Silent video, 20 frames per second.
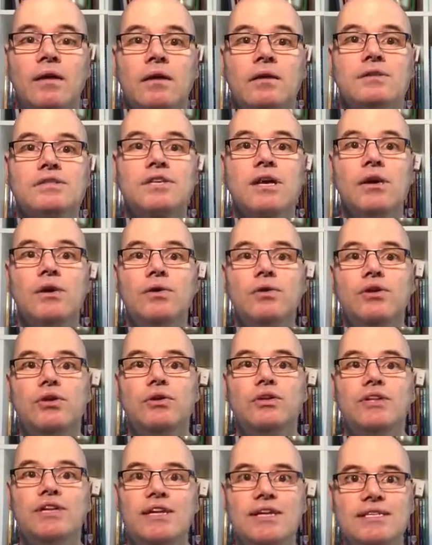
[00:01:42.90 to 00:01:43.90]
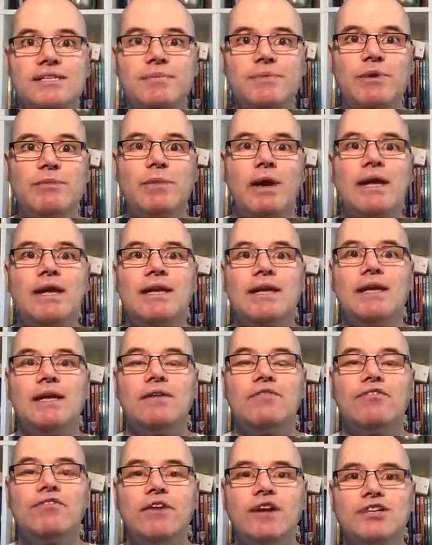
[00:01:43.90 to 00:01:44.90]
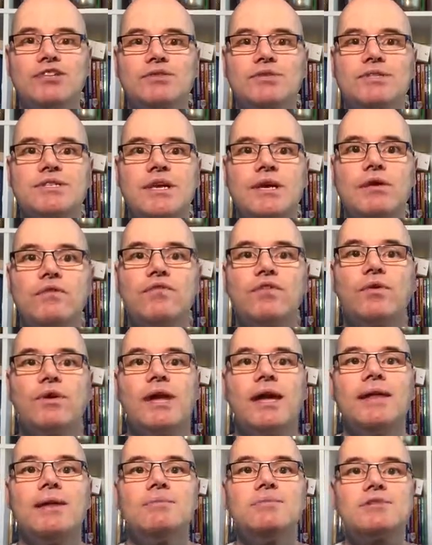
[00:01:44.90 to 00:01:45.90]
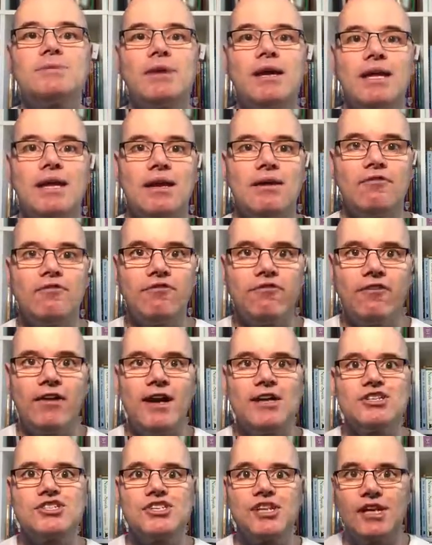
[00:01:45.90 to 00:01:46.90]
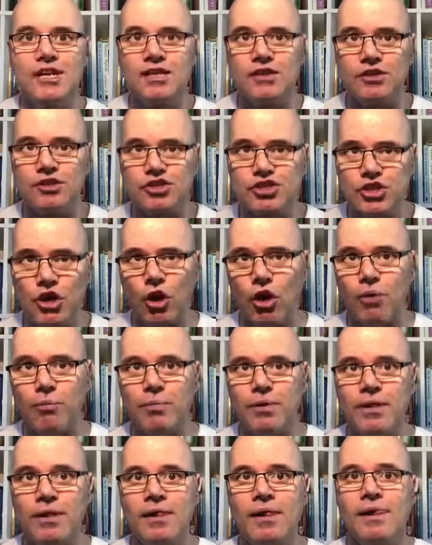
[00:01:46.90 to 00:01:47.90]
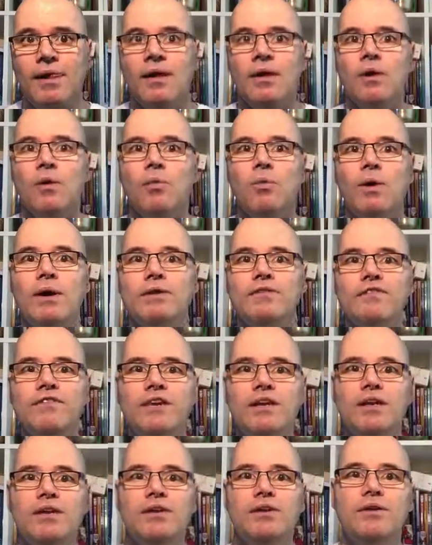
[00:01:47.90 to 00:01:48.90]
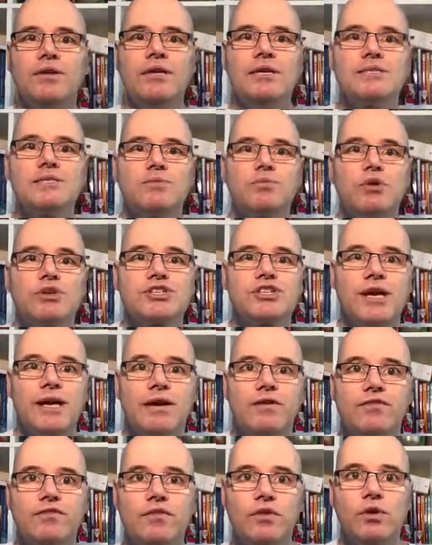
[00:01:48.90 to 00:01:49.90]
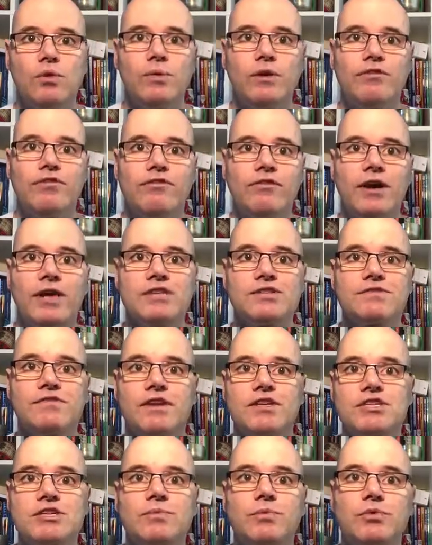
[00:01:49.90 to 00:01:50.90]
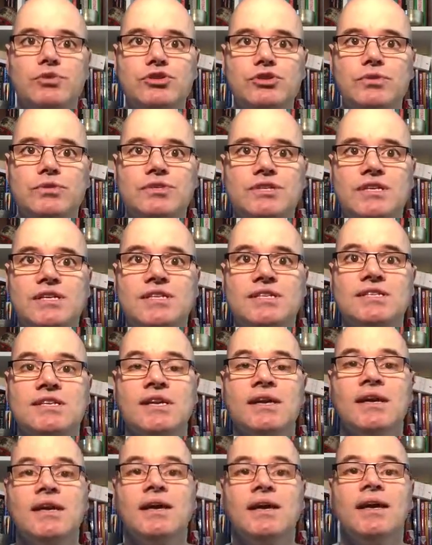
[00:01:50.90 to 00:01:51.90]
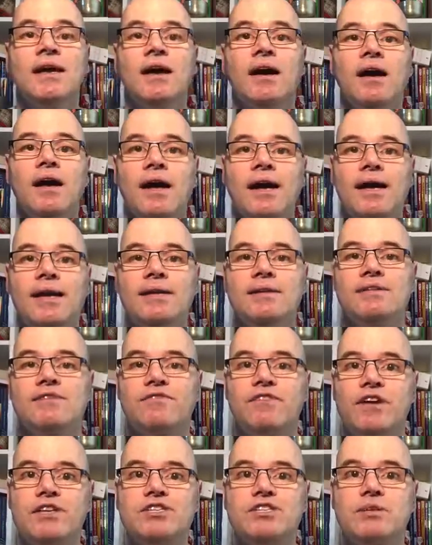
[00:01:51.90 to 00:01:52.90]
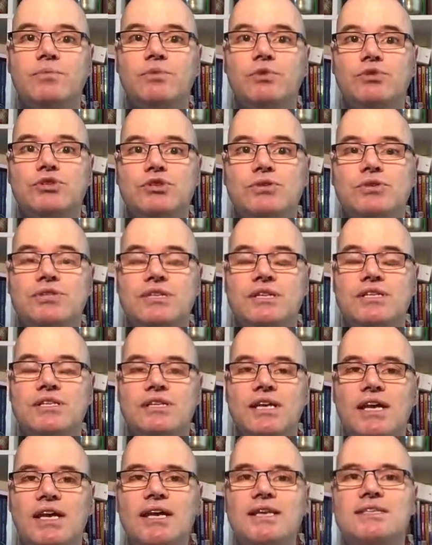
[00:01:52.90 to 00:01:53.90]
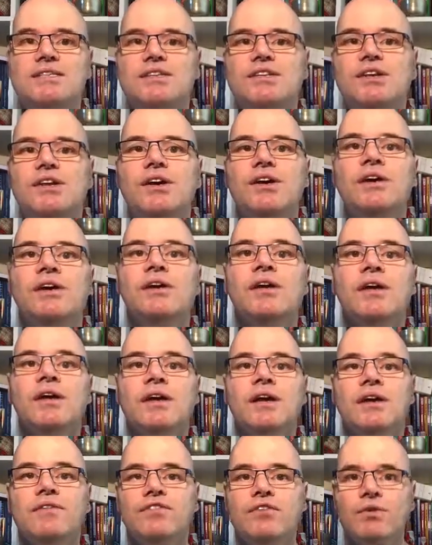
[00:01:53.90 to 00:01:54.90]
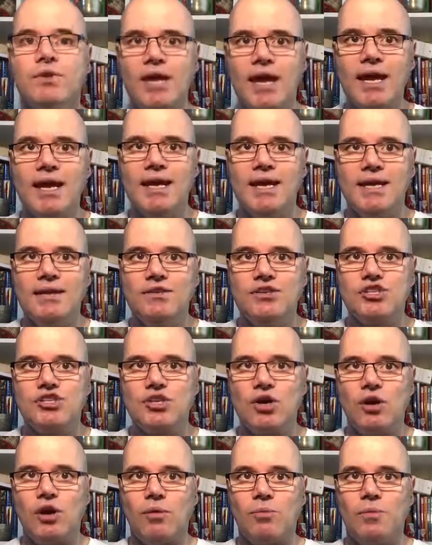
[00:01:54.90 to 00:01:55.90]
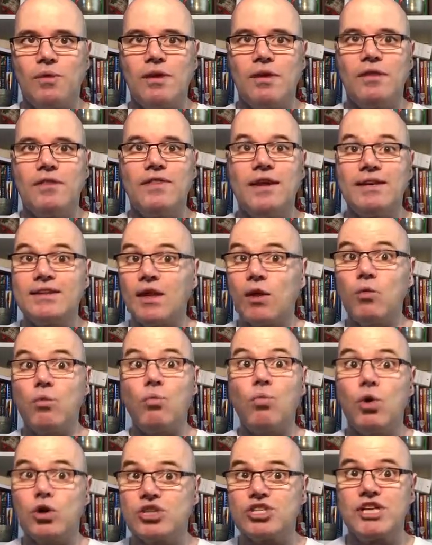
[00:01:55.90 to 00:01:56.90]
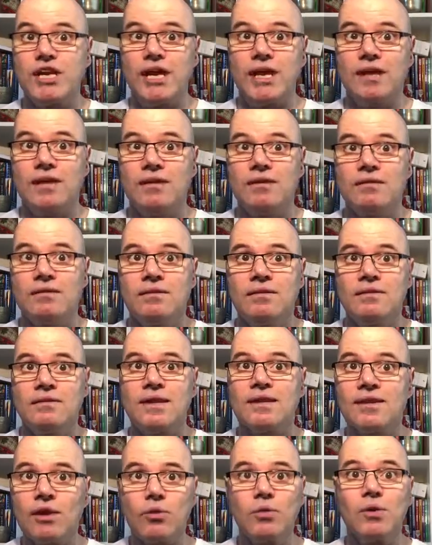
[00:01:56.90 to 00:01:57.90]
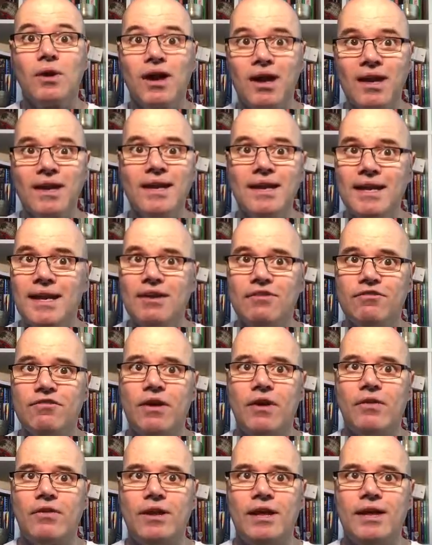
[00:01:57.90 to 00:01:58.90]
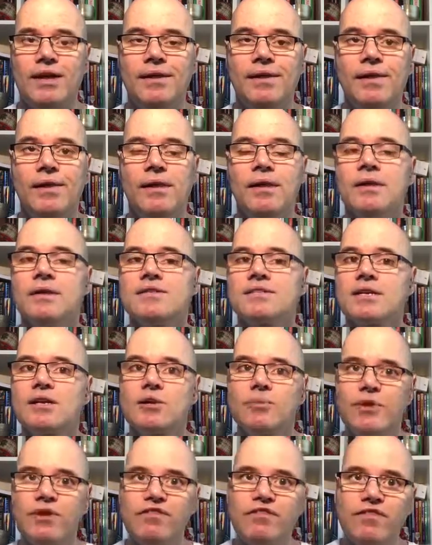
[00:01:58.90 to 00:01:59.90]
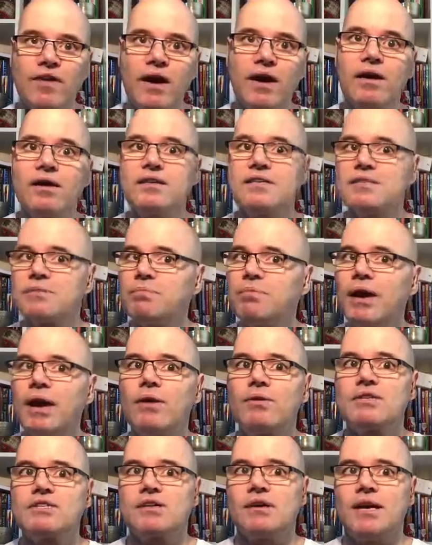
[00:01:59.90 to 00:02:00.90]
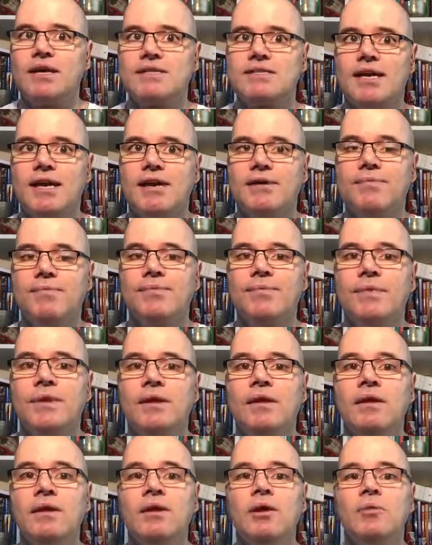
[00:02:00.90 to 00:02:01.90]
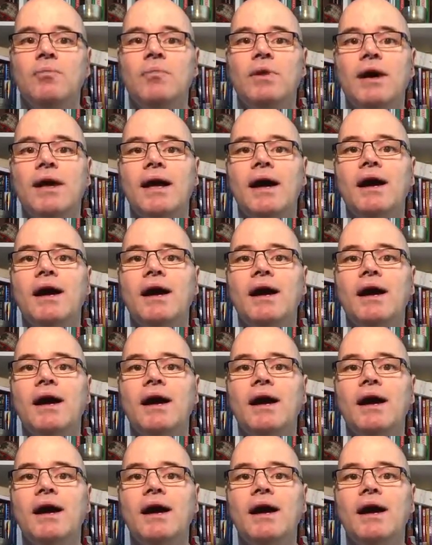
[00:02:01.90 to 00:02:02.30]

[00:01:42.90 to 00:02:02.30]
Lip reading: So you need to be making it fresh yourself or get them to make it fresh in the shop. One thing that you need to watch out for with fresh vegetable juices and vegetable juices is that if you're getting it in the shop, they don't wash it. They don't clean it thoroughly. So there'll be fungus and parasites there. My